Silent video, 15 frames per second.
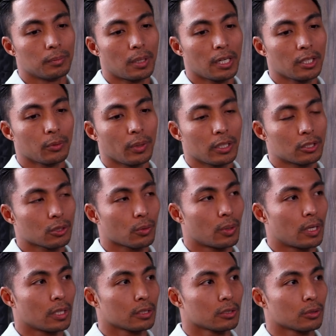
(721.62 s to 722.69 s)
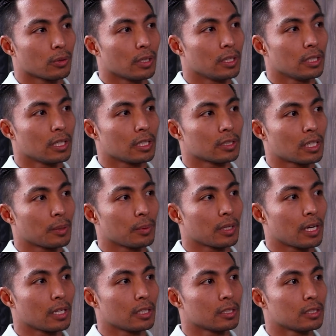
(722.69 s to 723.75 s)
body weight squats, or any like type of
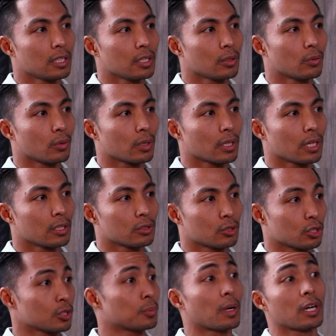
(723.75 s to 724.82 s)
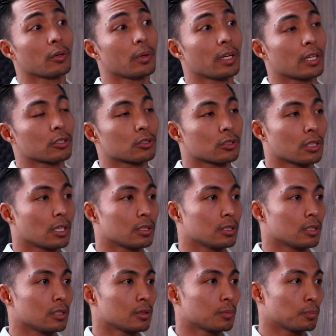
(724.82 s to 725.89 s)
calisthenic workouts, or just body weight
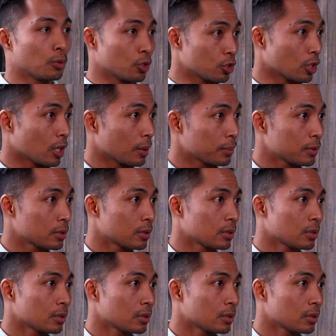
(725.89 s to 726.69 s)
exercises, push-ups.